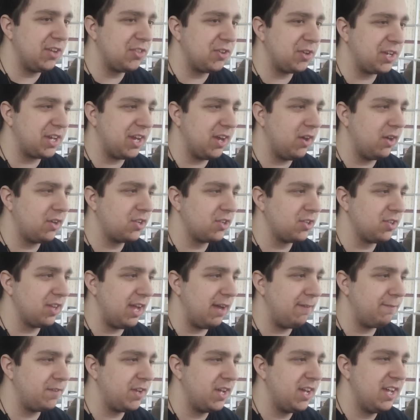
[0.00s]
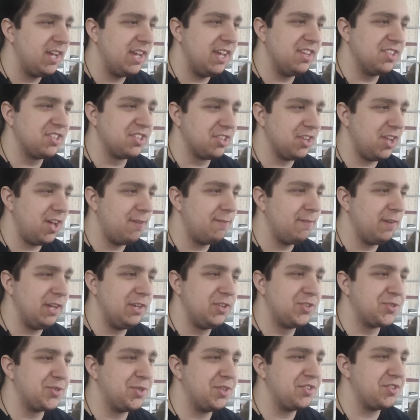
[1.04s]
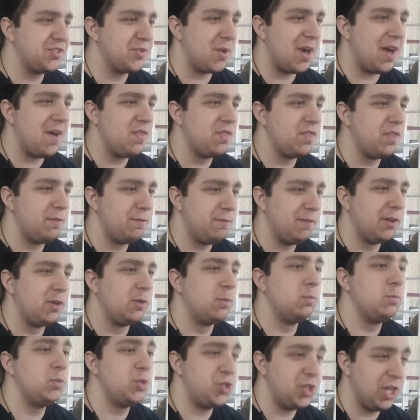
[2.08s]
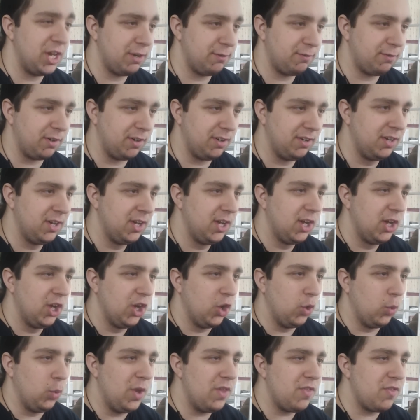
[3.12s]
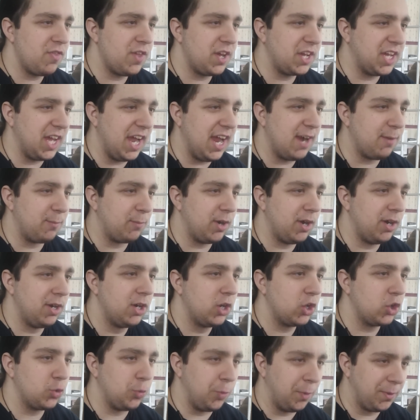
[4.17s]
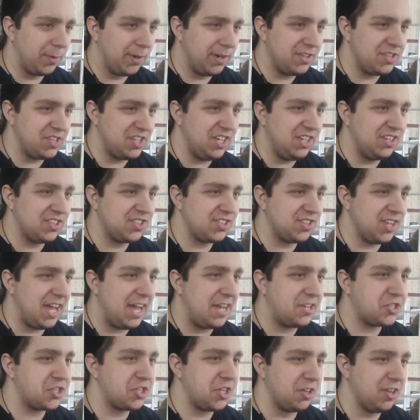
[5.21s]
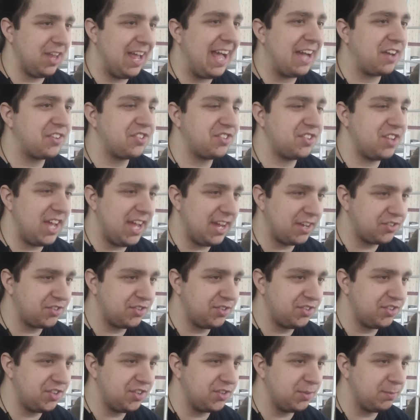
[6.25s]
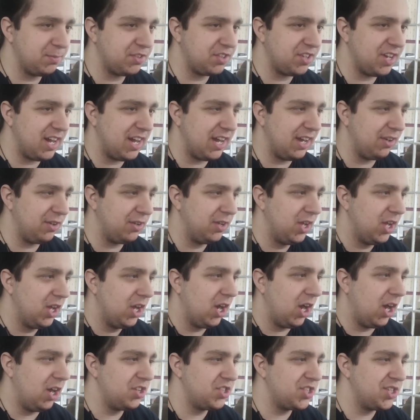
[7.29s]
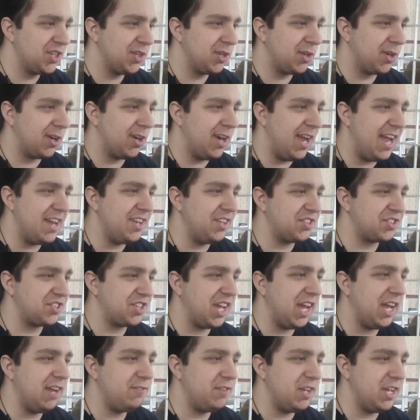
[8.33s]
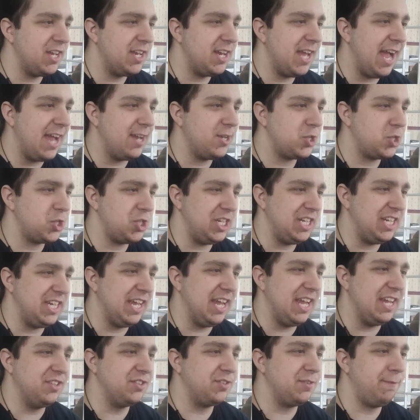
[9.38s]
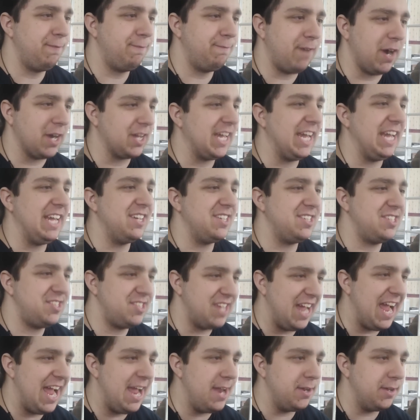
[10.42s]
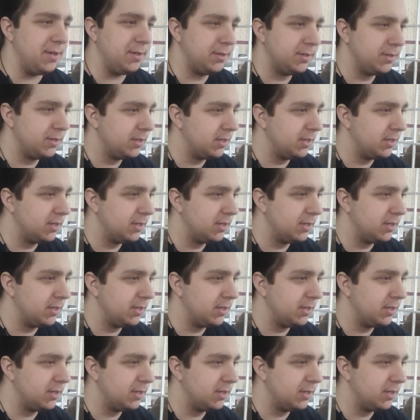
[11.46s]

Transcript: other character left, his love interest throughout the film, Jennifer, with the camera, quarantine/the lax exorcism style, until her head is caved in and she is fucking dead.